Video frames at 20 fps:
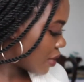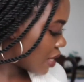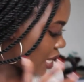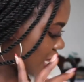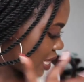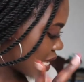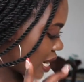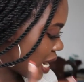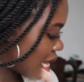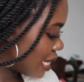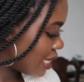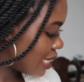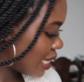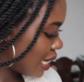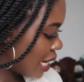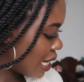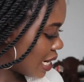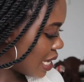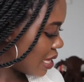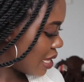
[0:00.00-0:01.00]
Then I'll take
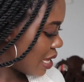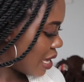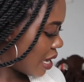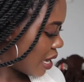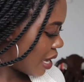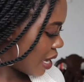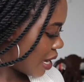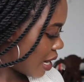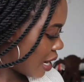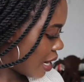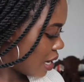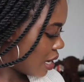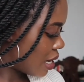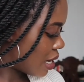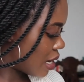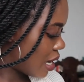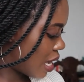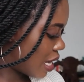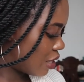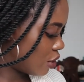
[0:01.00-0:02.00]
another
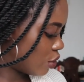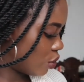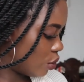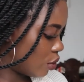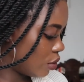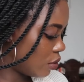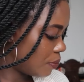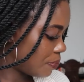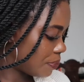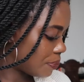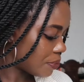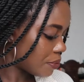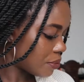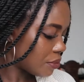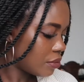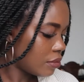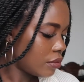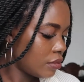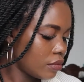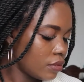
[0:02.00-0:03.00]
candle.
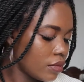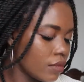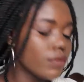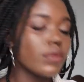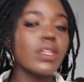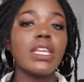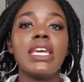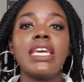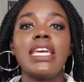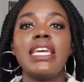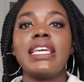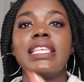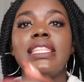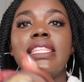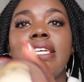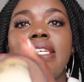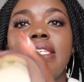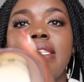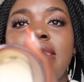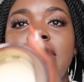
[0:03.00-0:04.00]

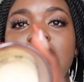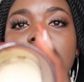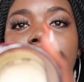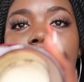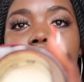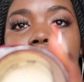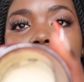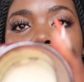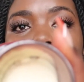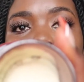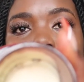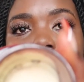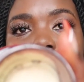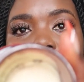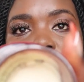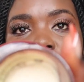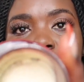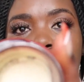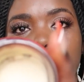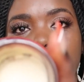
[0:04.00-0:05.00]
There's this other one.
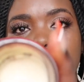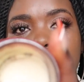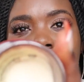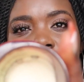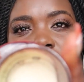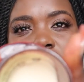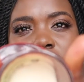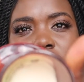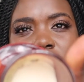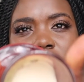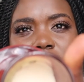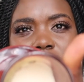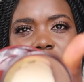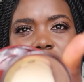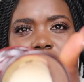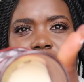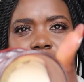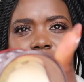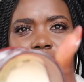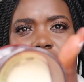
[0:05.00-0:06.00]
If you see
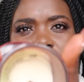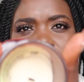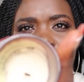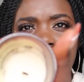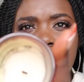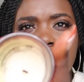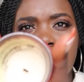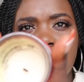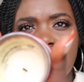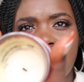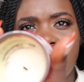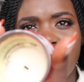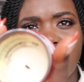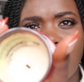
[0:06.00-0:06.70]
it, you